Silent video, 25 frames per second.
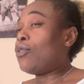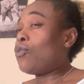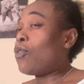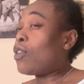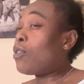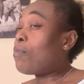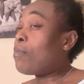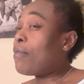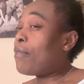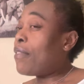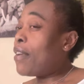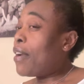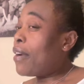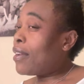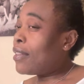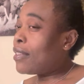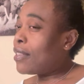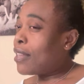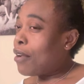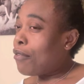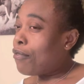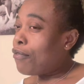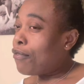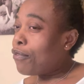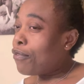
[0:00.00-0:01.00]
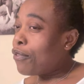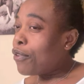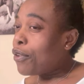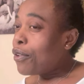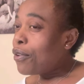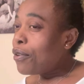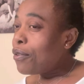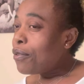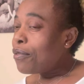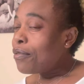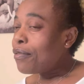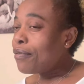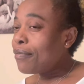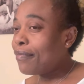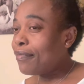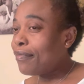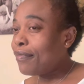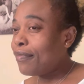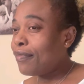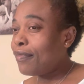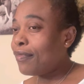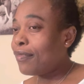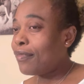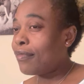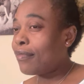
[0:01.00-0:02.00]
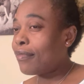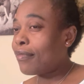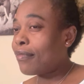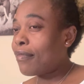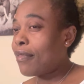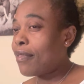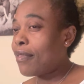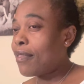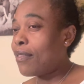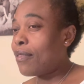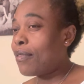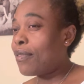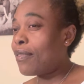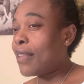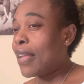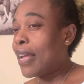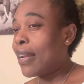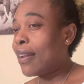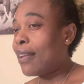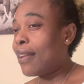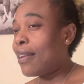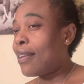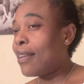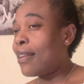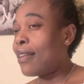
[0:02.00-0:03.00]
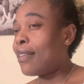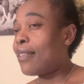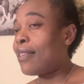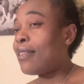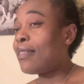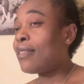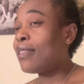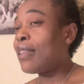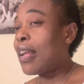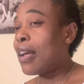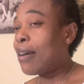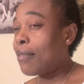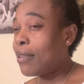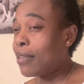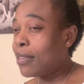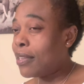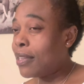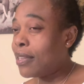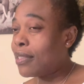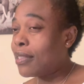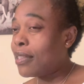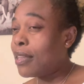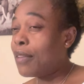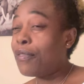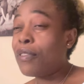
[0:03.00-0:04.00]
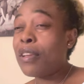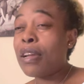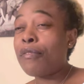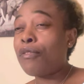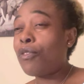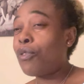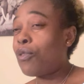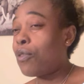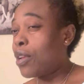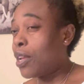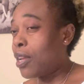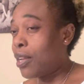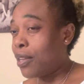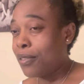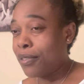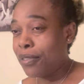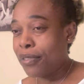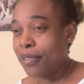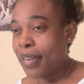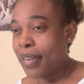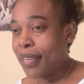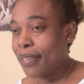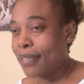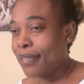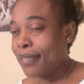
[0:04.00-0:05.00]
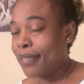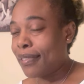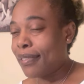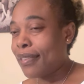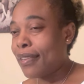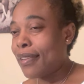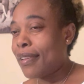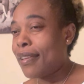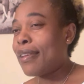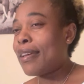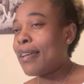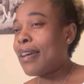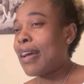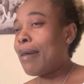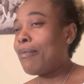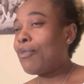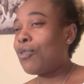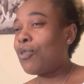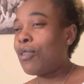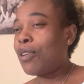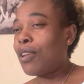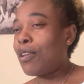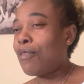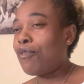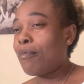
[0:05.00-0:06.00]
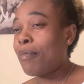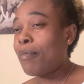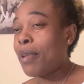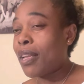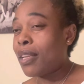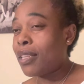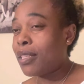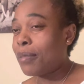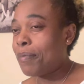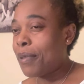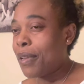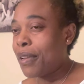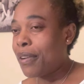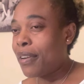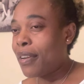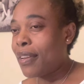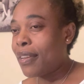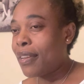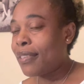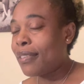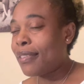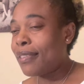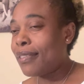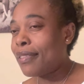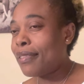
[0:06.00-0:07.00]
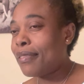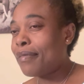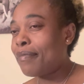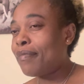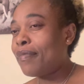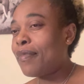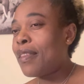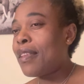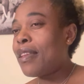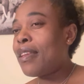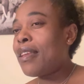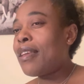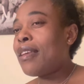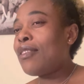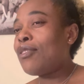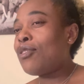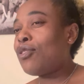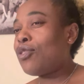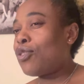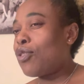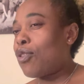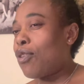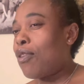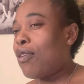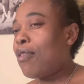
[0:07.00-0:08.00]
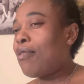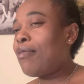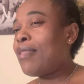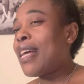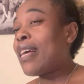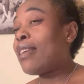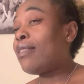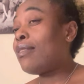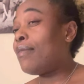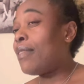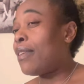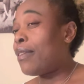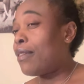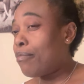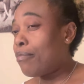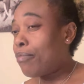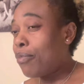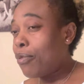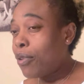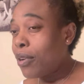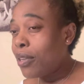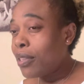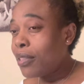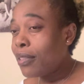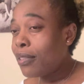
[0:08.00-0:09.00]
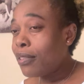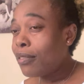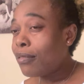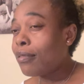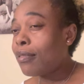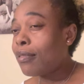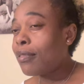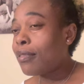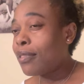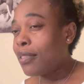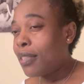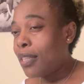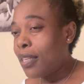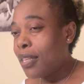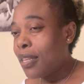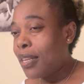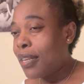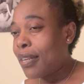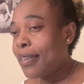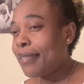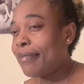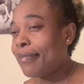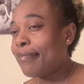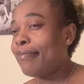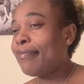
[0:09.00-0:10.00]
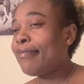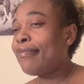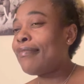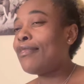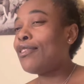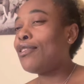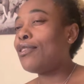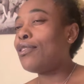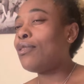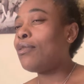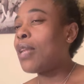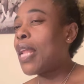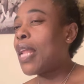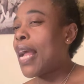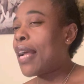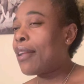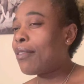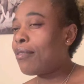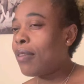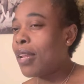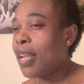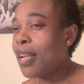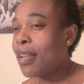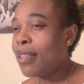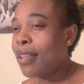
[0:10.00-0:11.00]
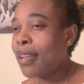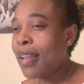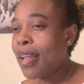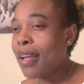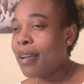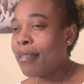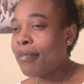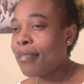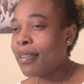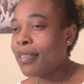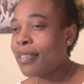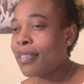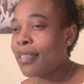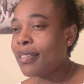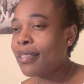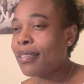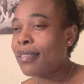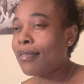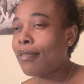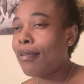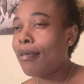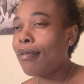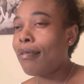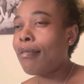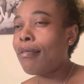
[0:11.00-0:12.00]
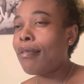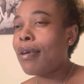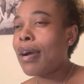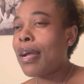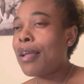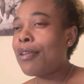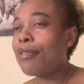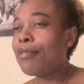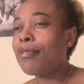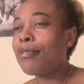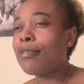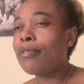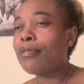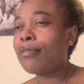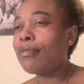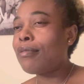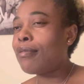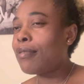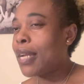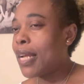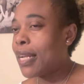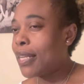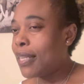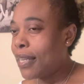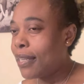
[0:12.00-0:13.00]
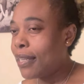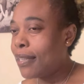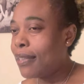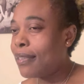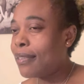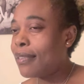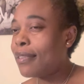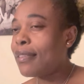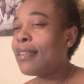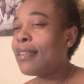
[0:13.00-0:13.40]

going to be very tough for you to start learning these languages if you have no interest. I'm talking from experience. So that's very important to consider. Do you like to learn the languages or are you not good at it?